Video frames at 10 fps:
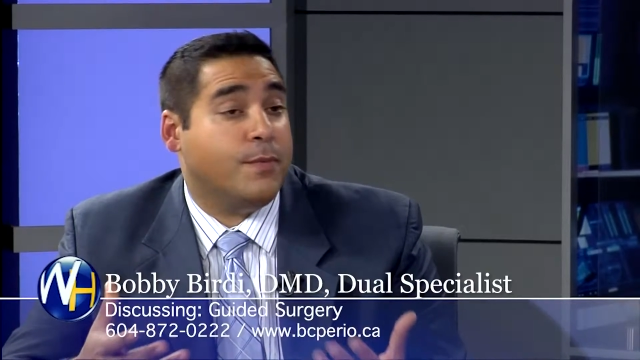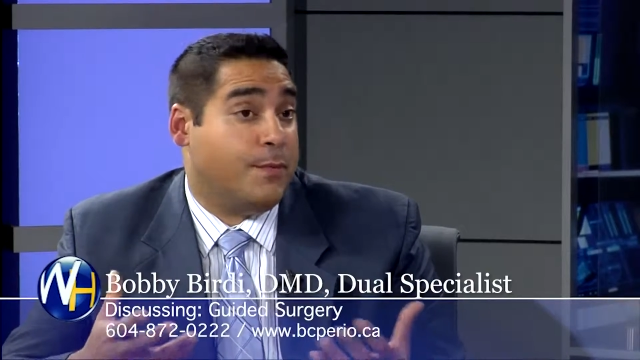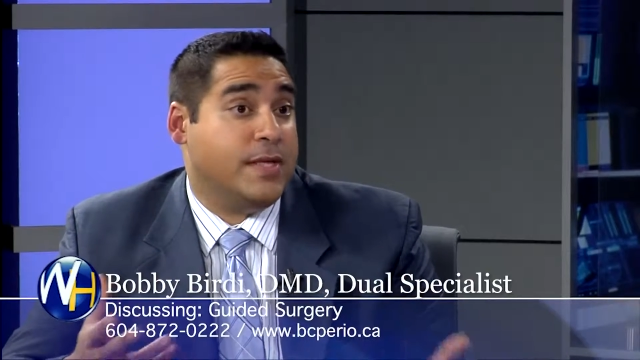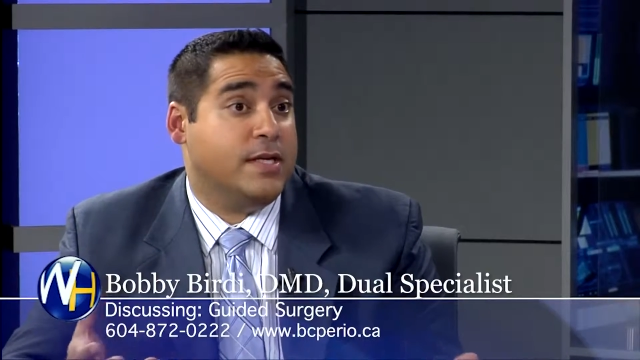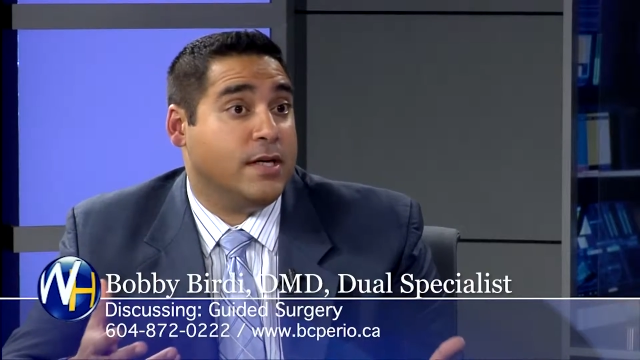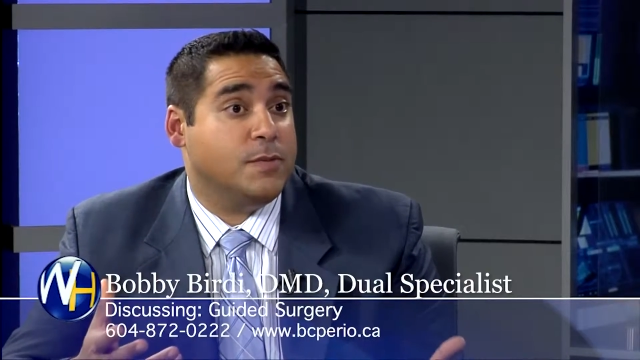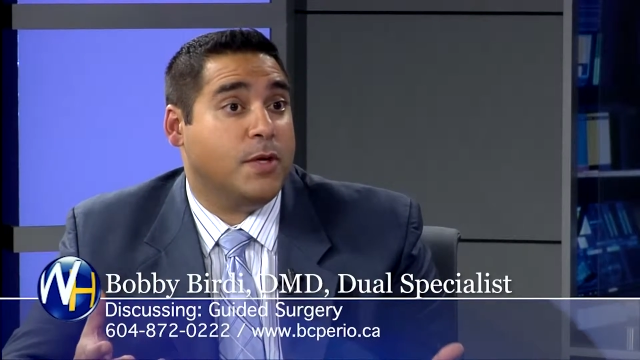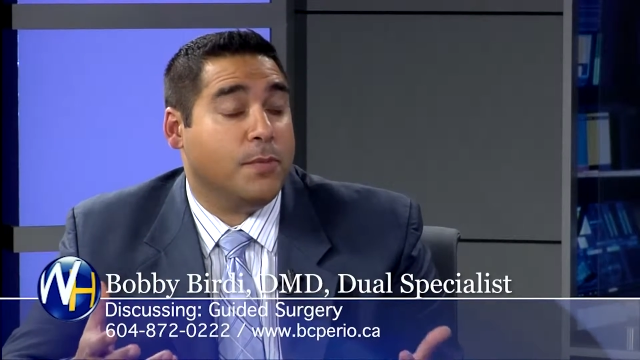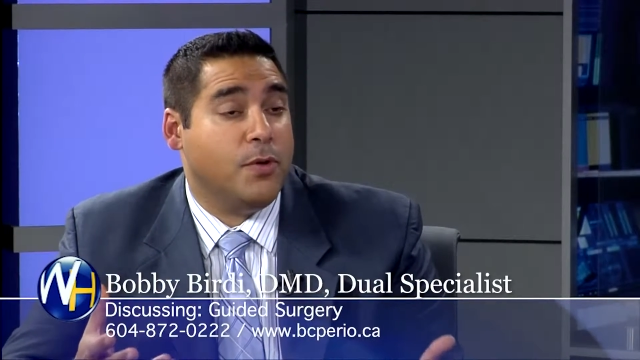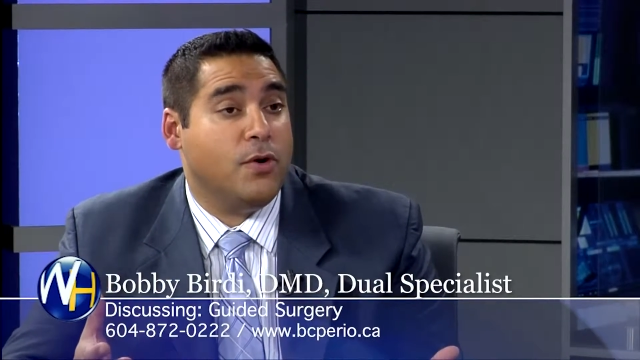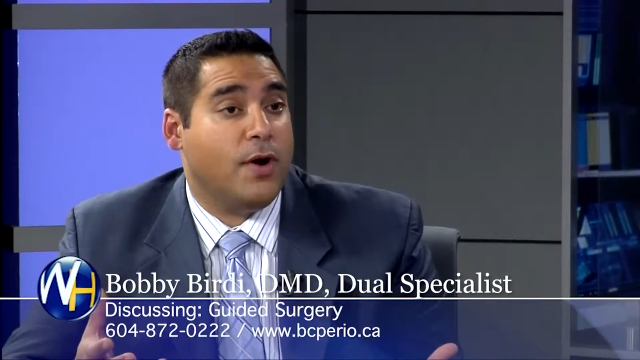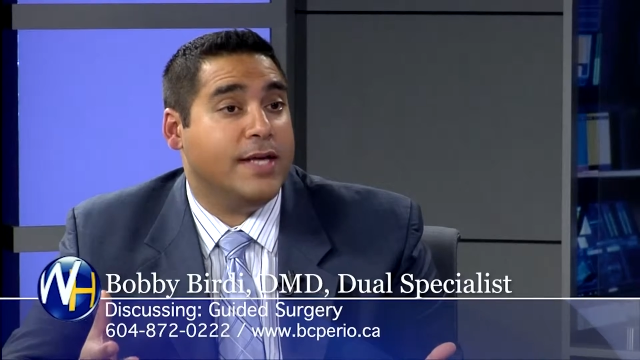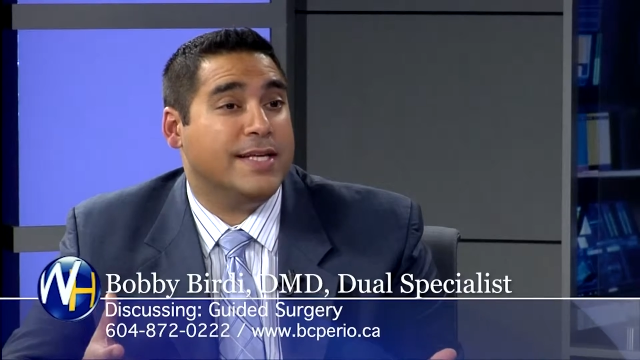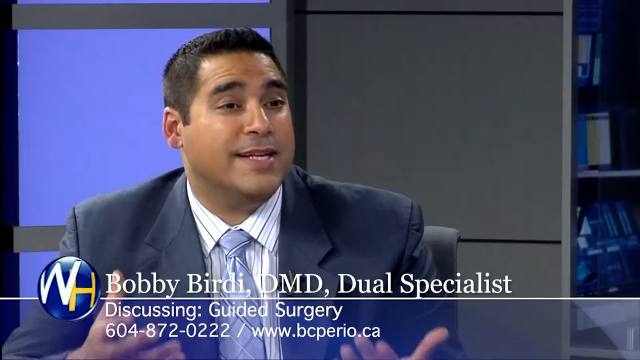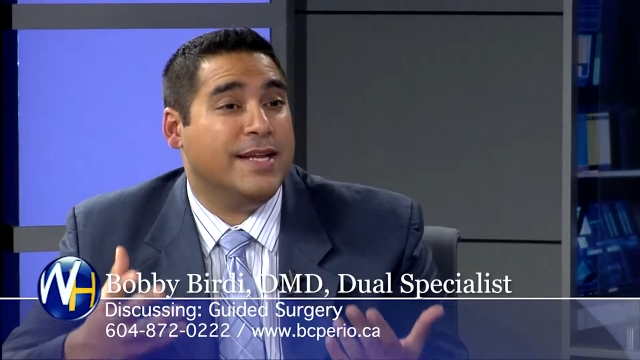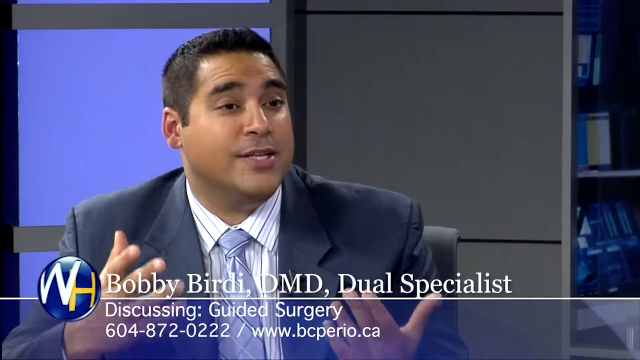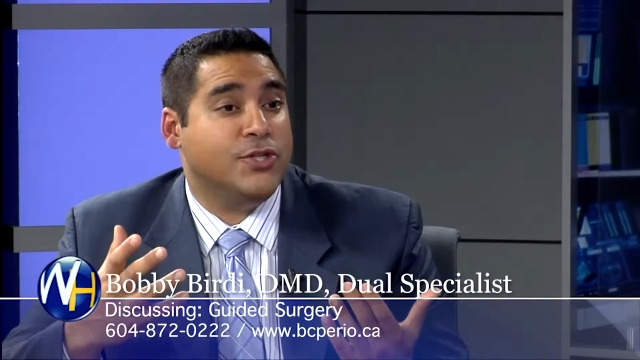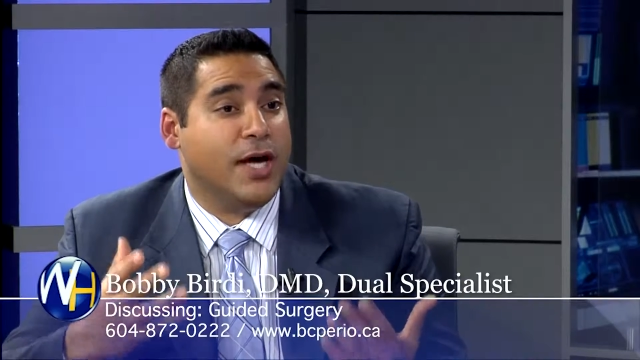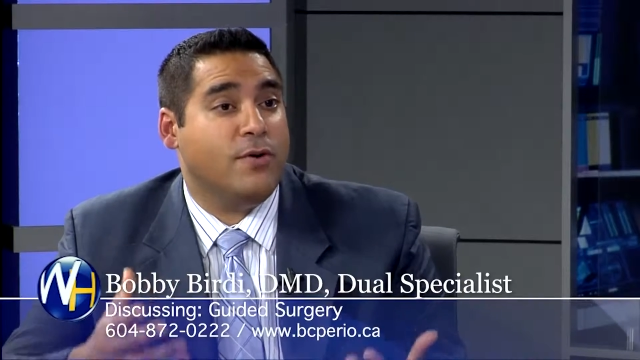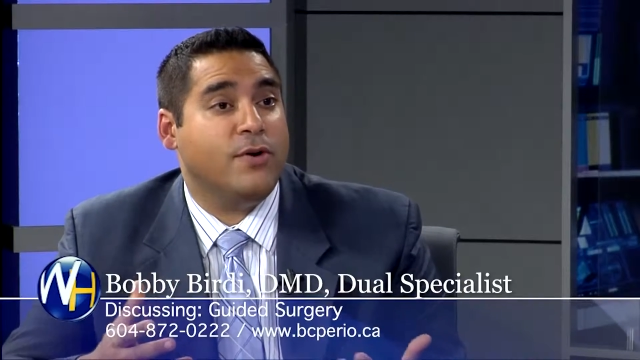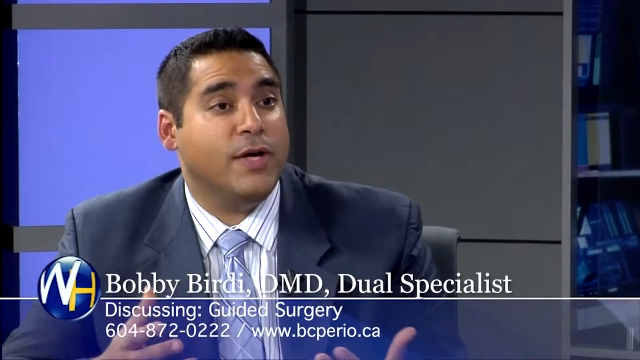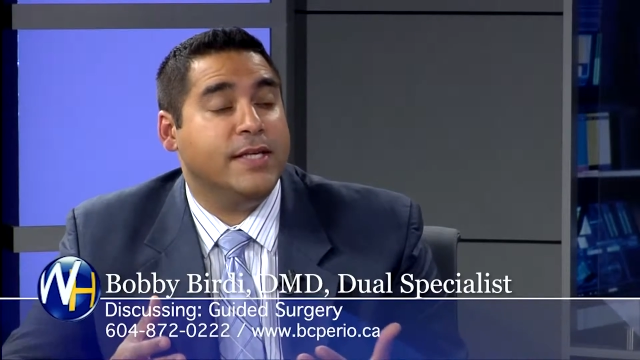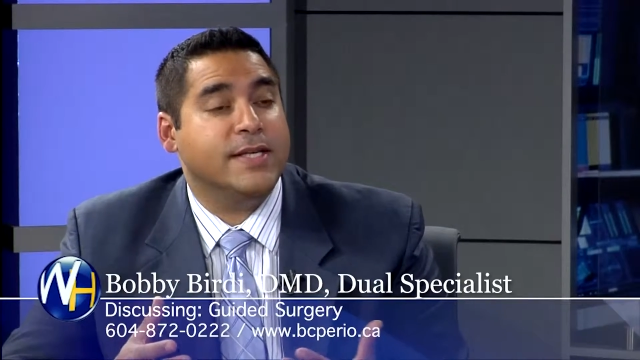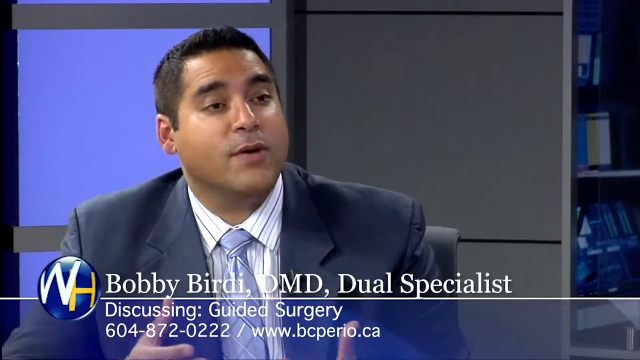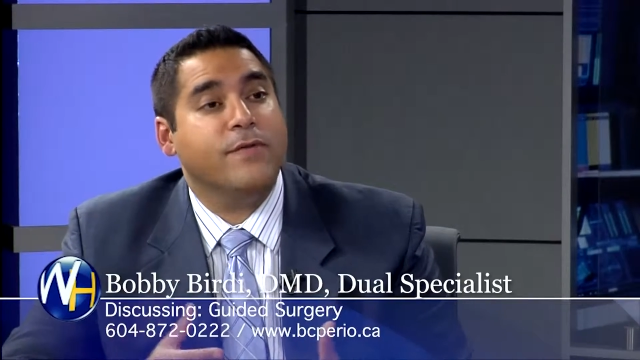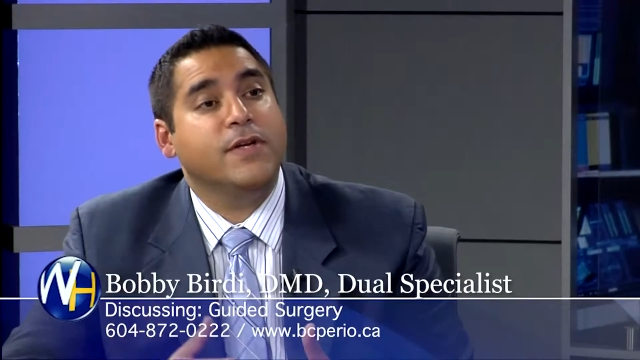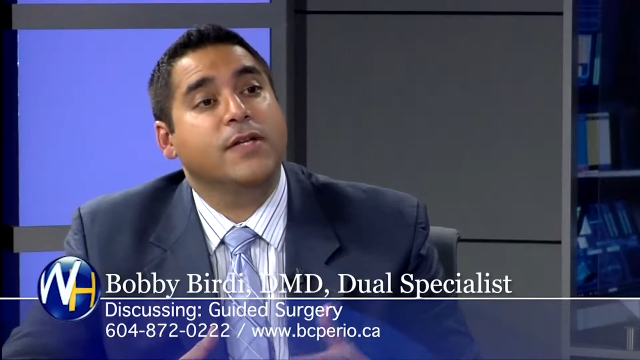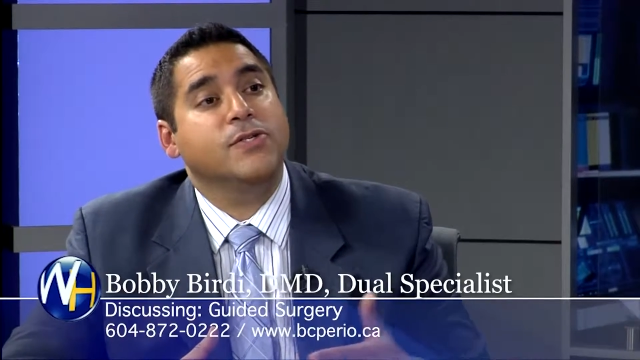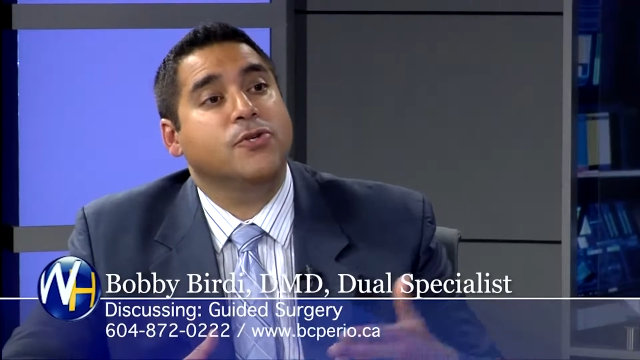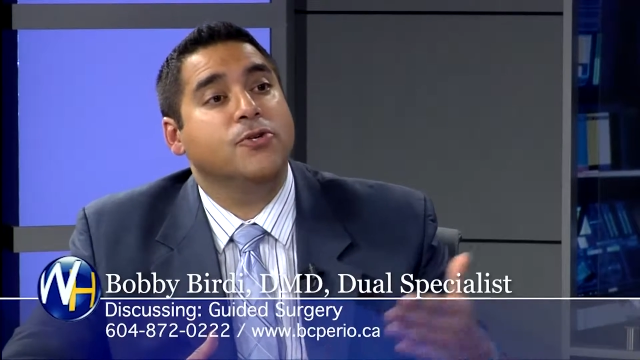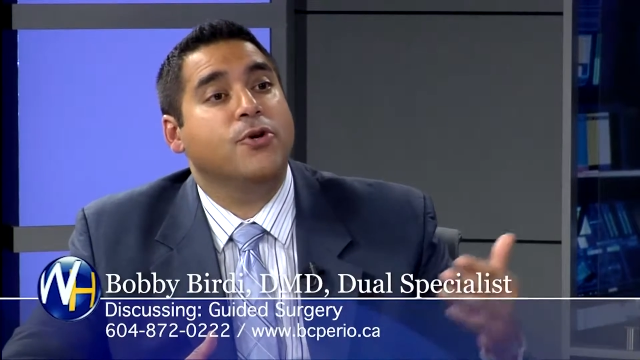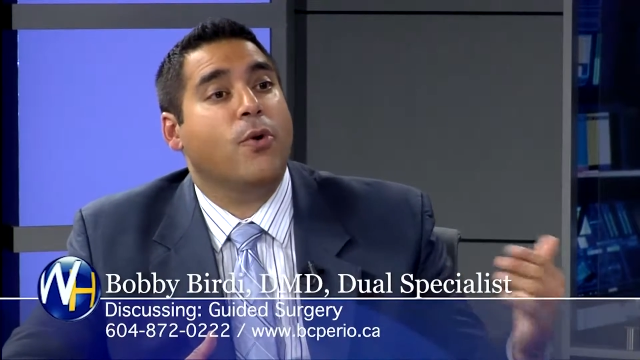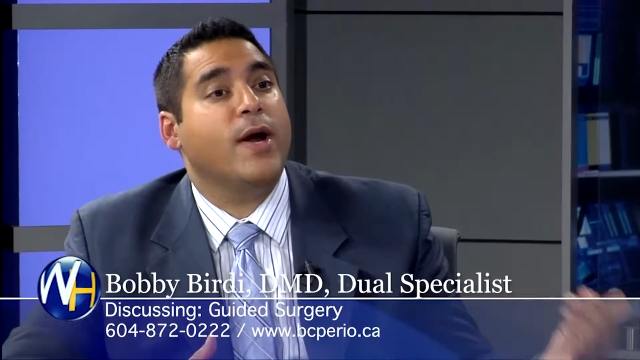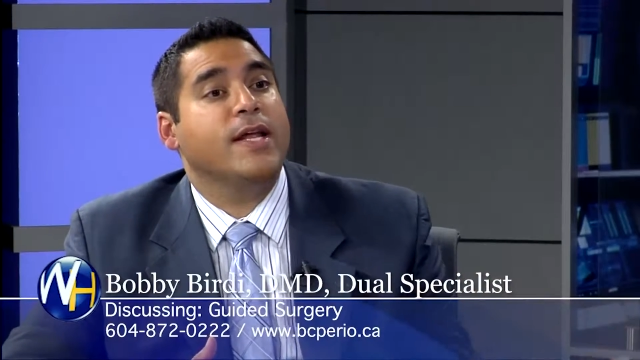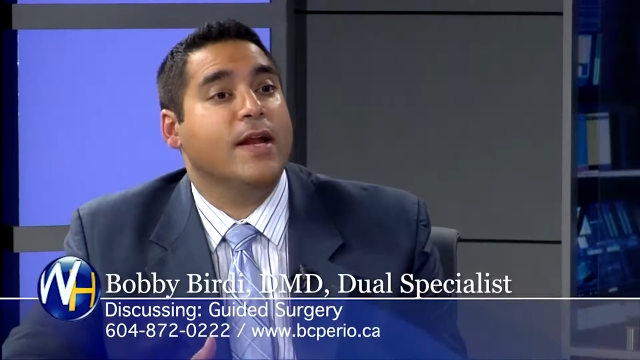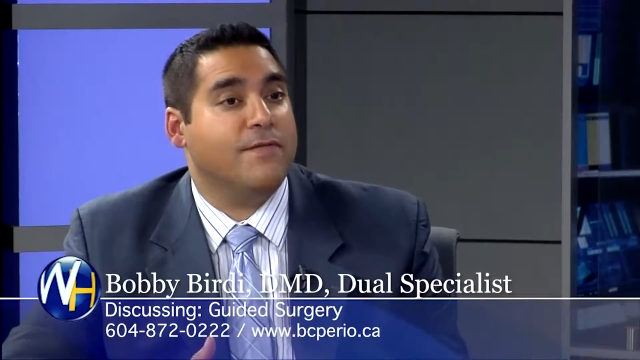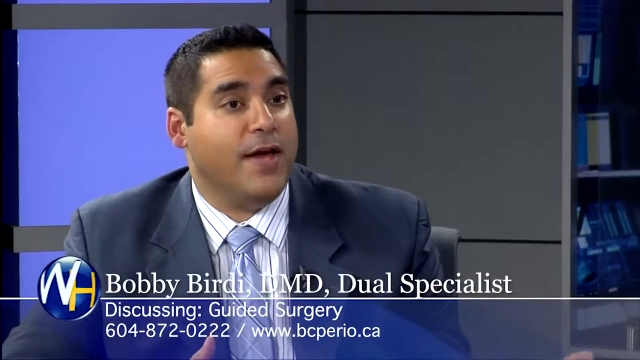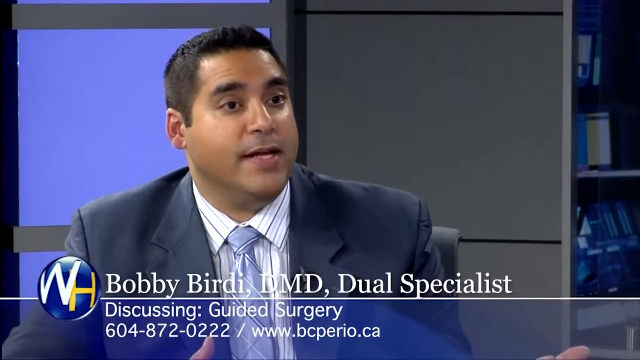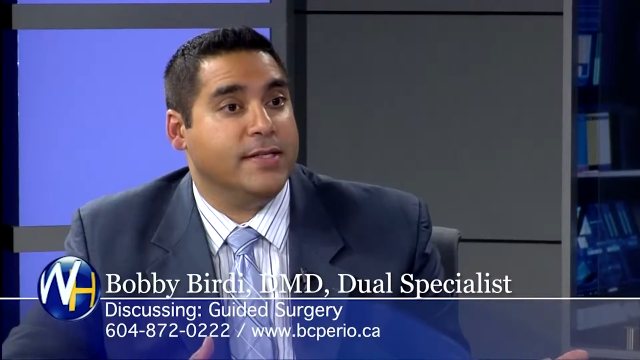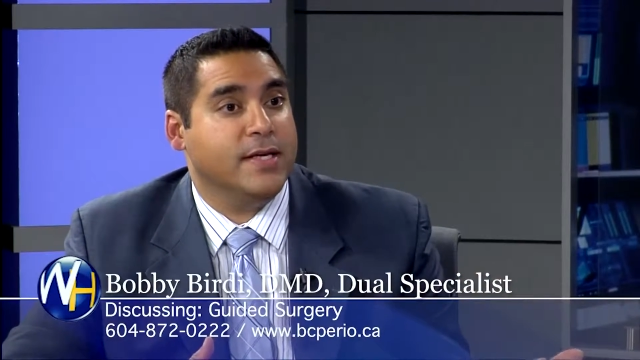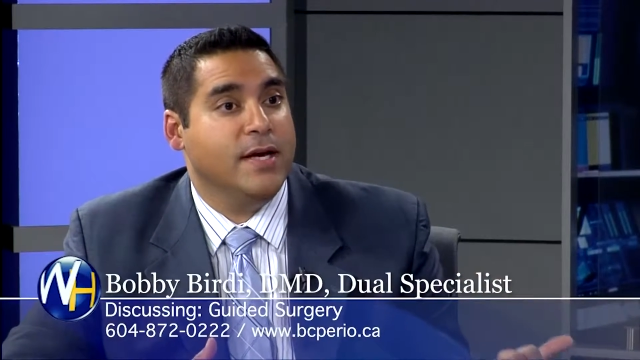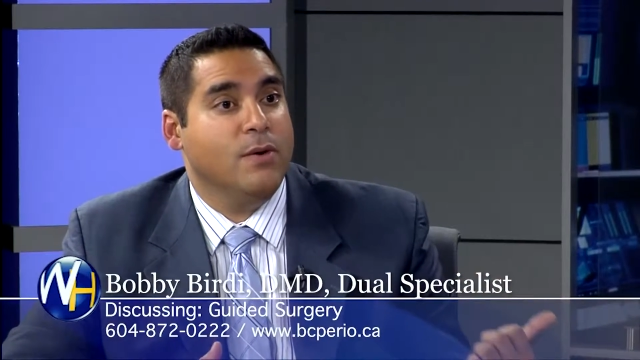Basically, it's been computerized. And in general, it's like we've done the surgery already in advance.